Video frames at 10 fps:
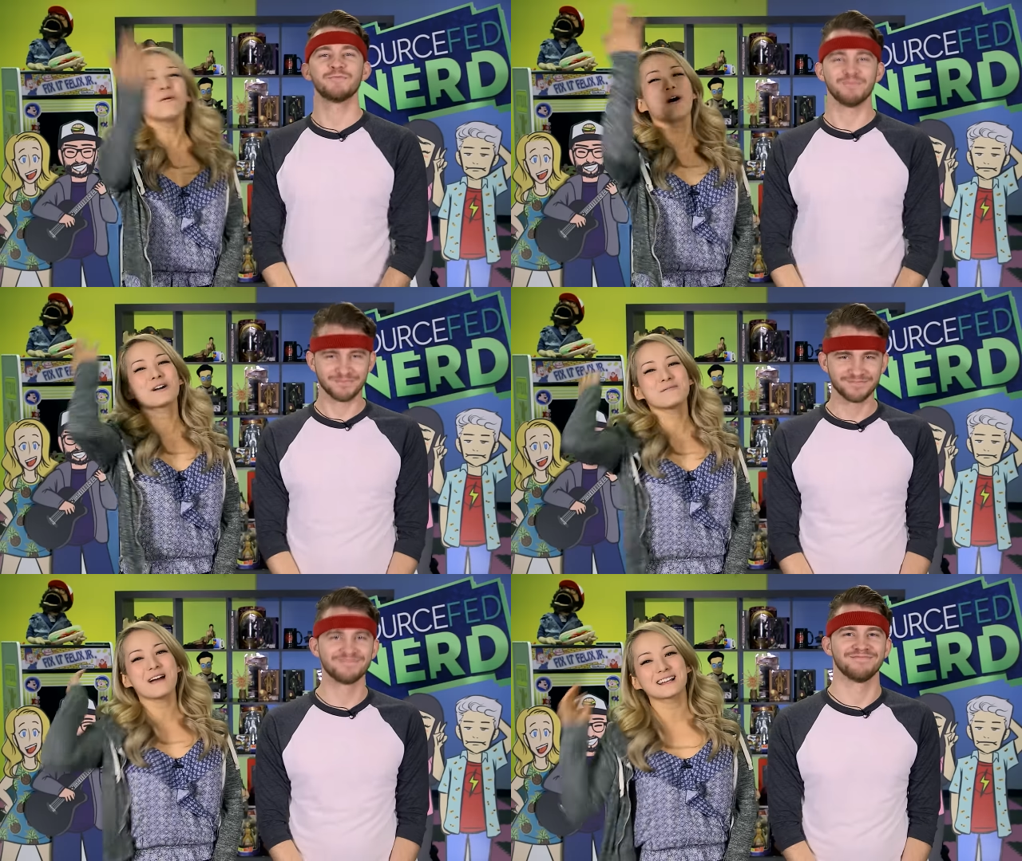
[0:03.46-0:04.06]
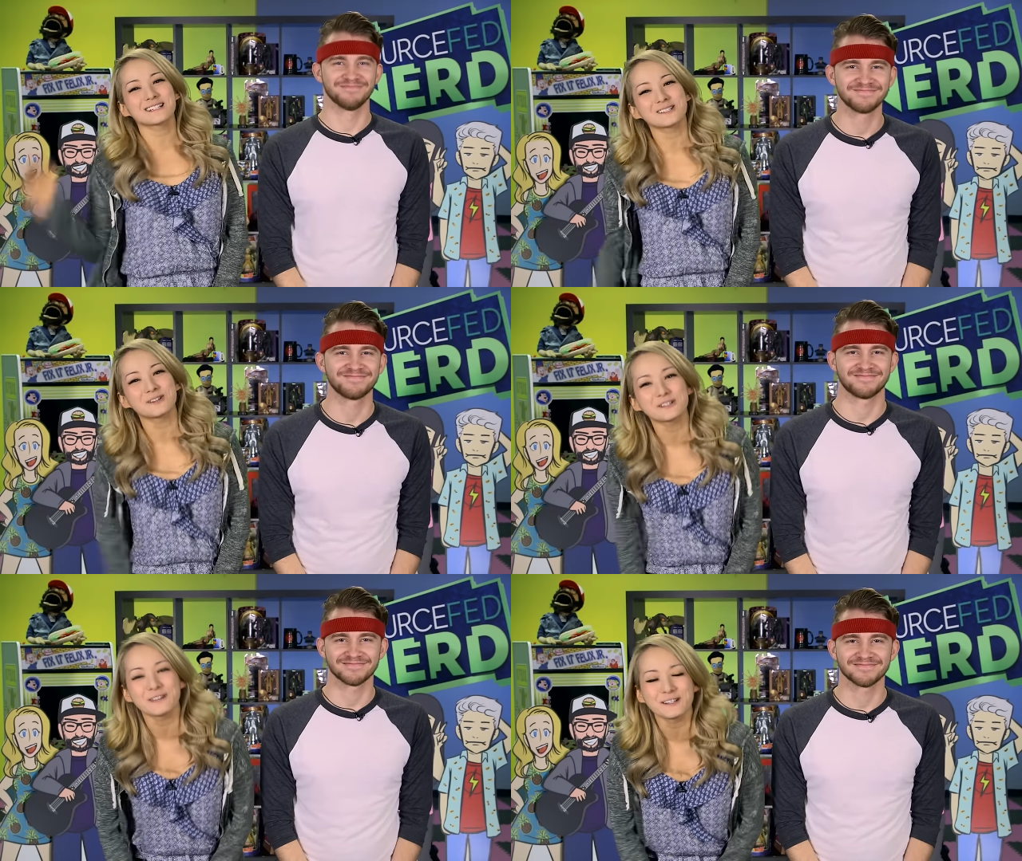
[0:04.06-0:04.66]
Speaker 1: Welcome back to
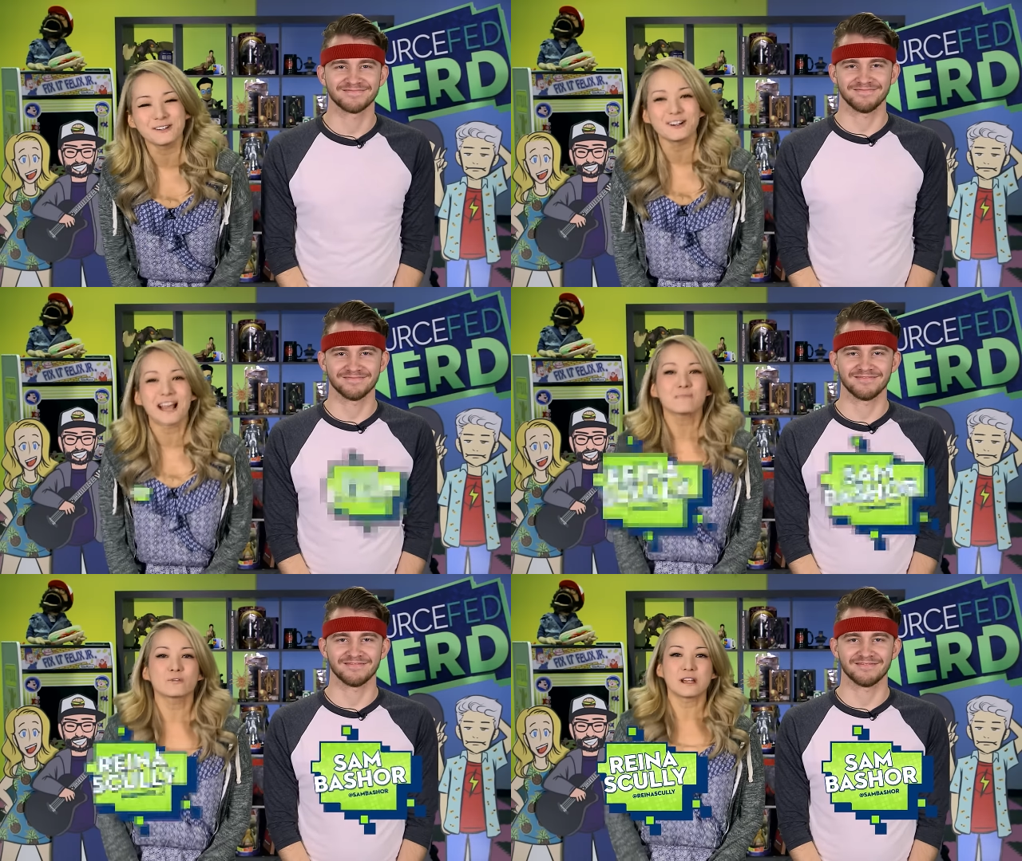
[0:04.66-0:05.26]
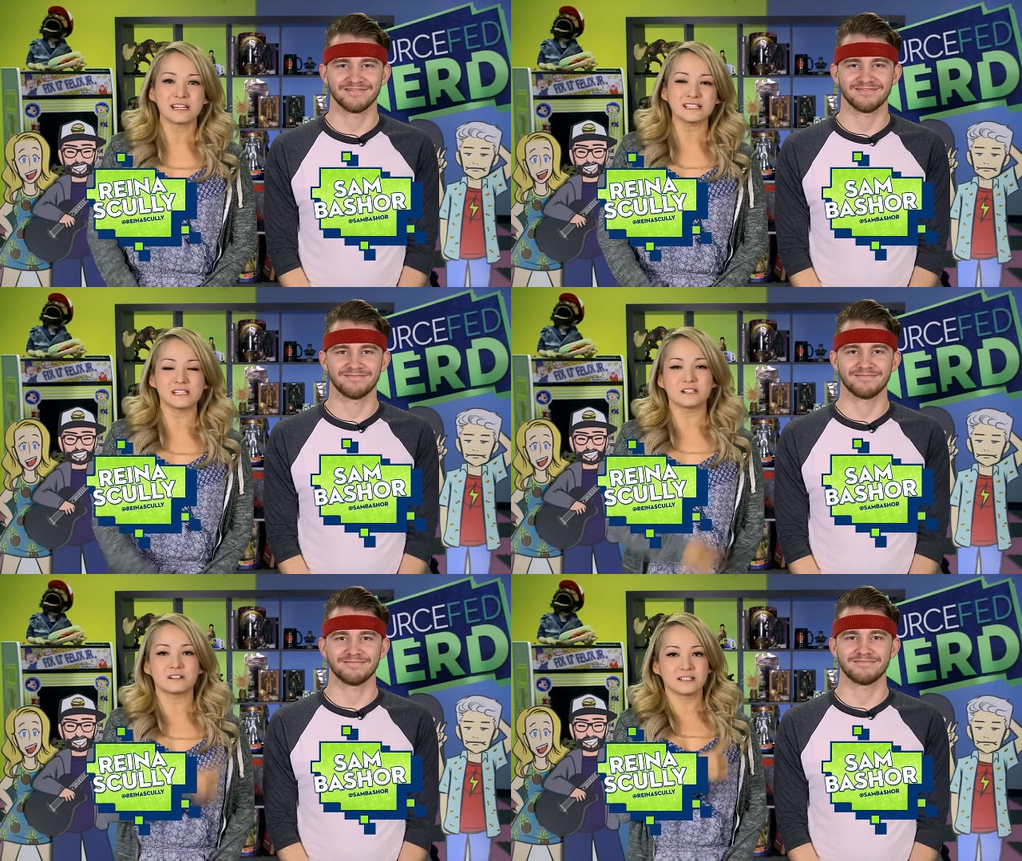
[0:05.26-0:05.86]
SourceFed Nerd. I'm
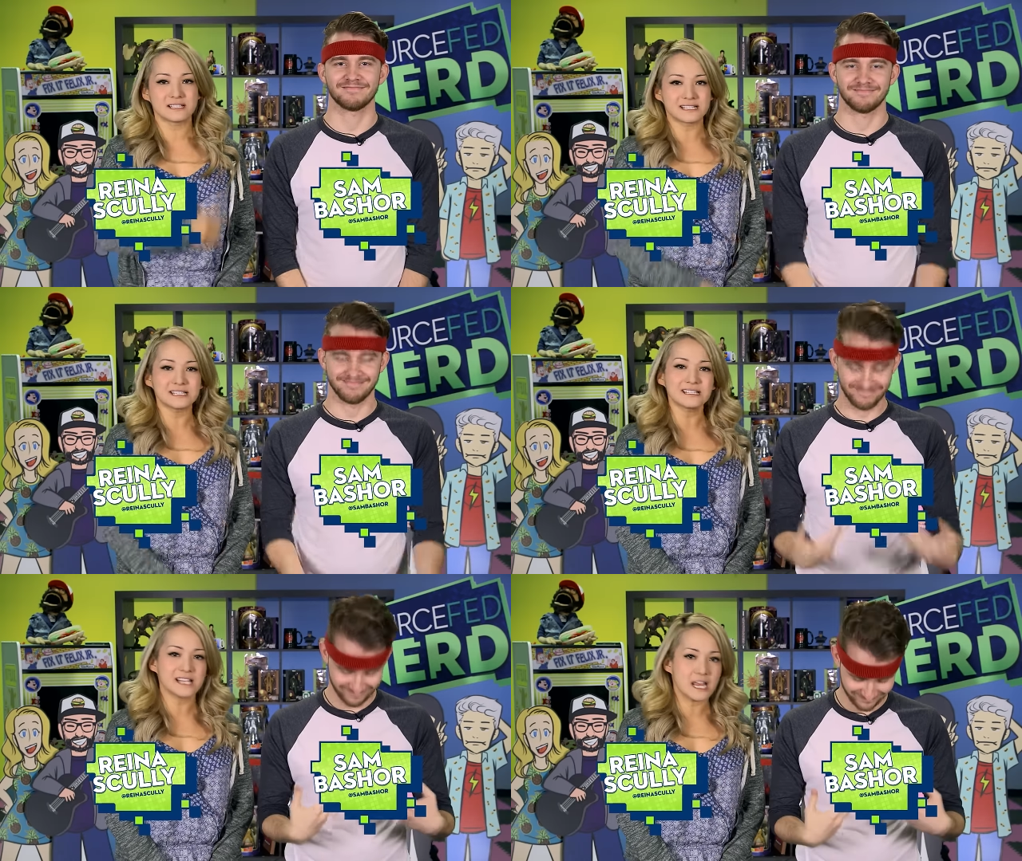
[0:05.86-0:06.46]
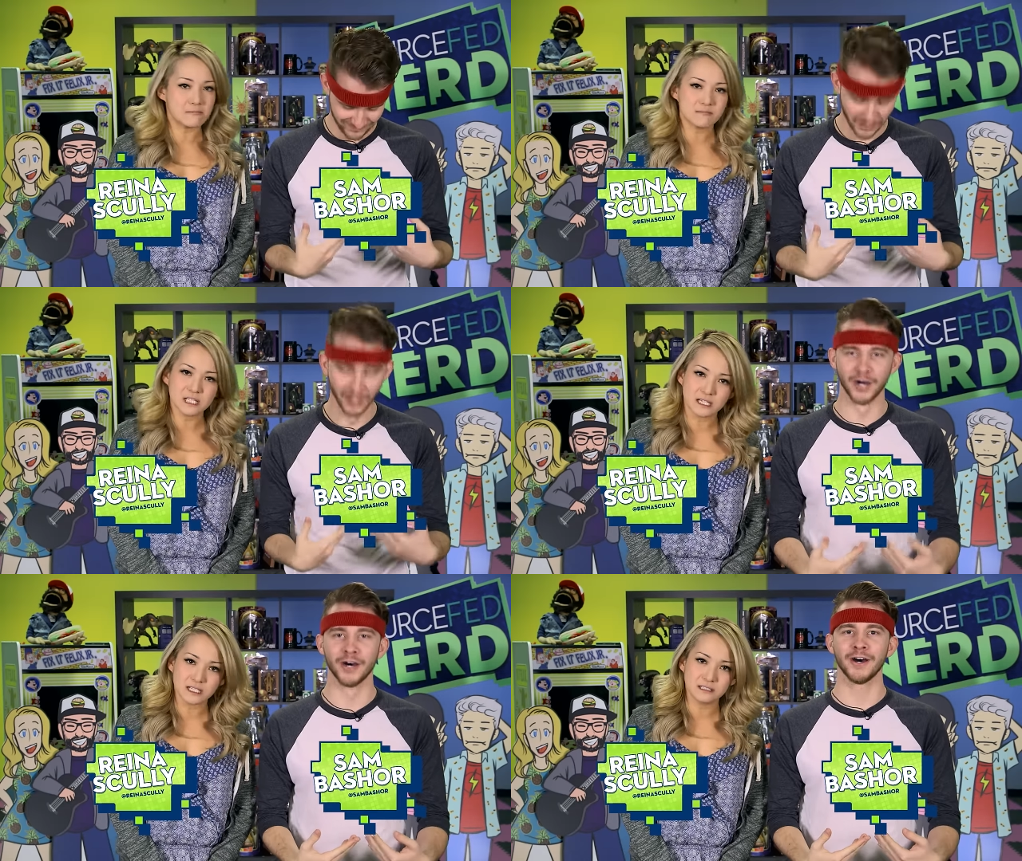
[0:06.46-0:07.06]
Reindeer, and this is
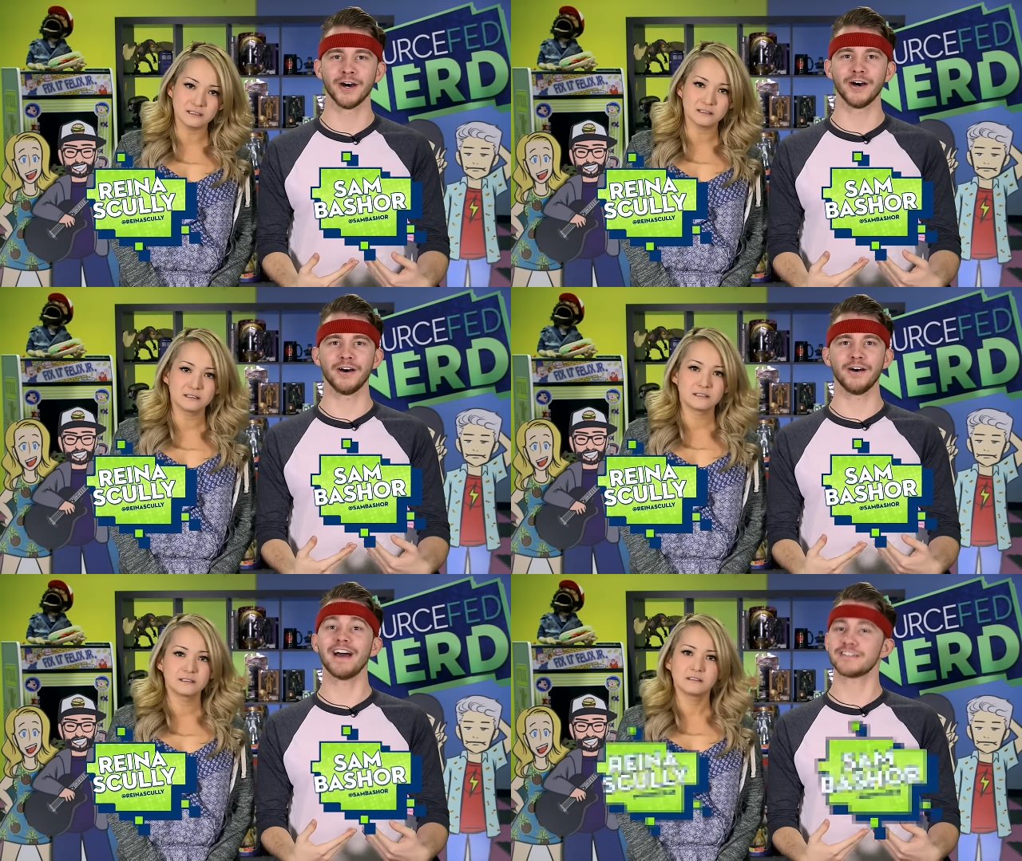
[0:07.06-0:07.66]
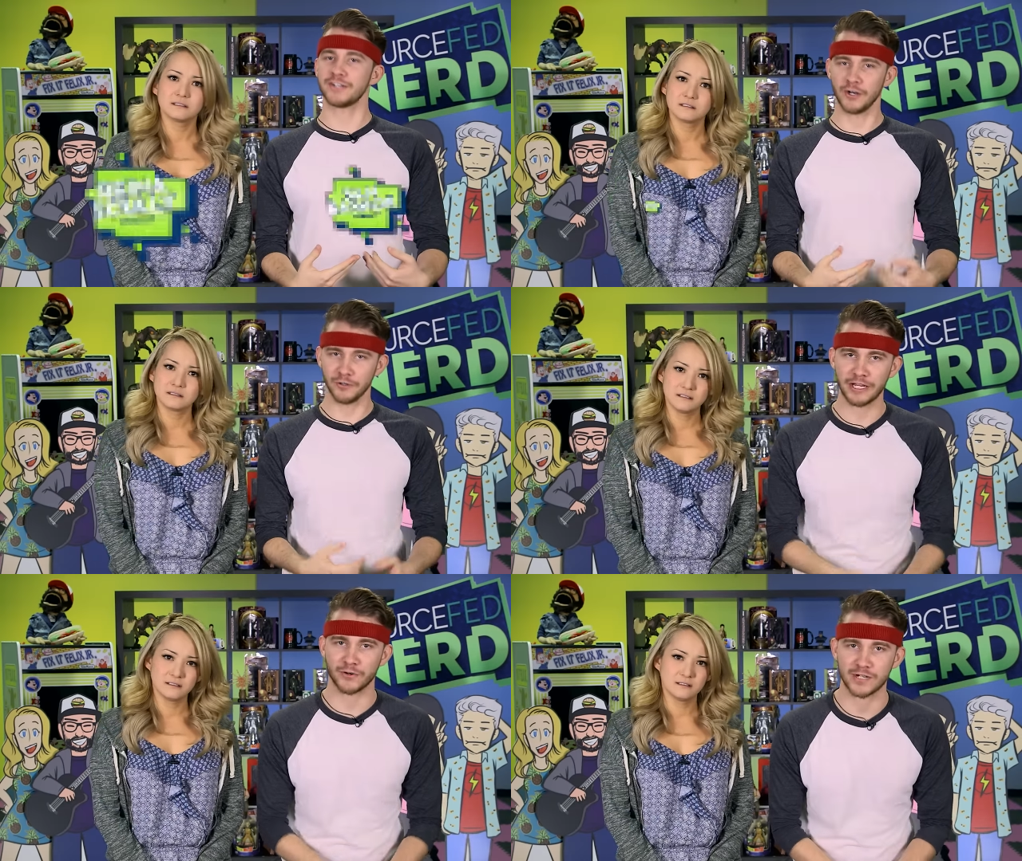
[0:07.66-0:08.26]
Santa.
Speaker 2: Oh, oh, as an
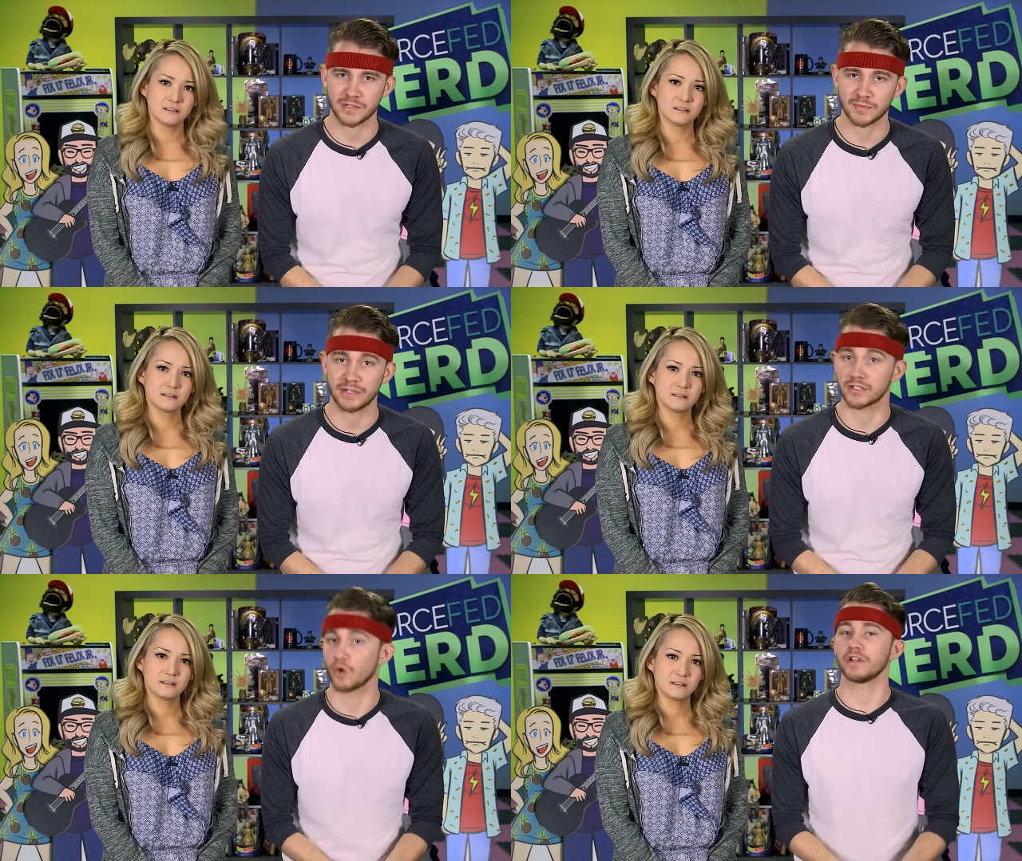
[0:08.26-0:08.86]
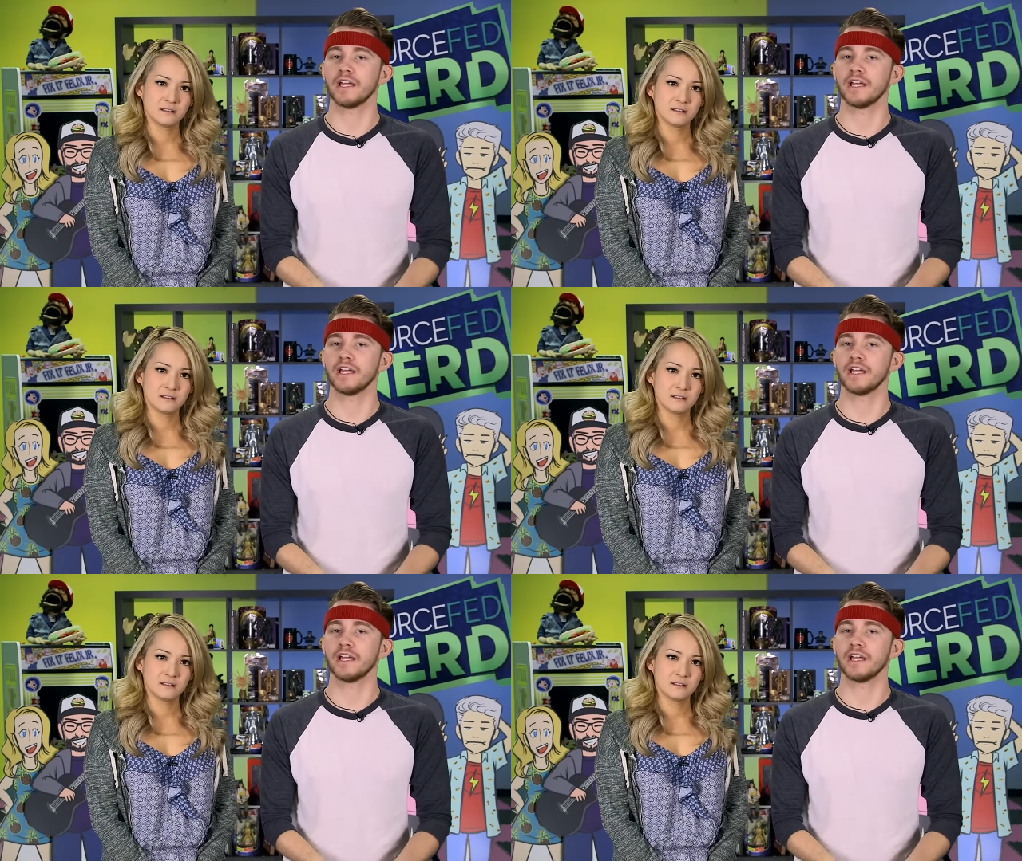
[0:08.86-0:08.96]
early Christmas present, or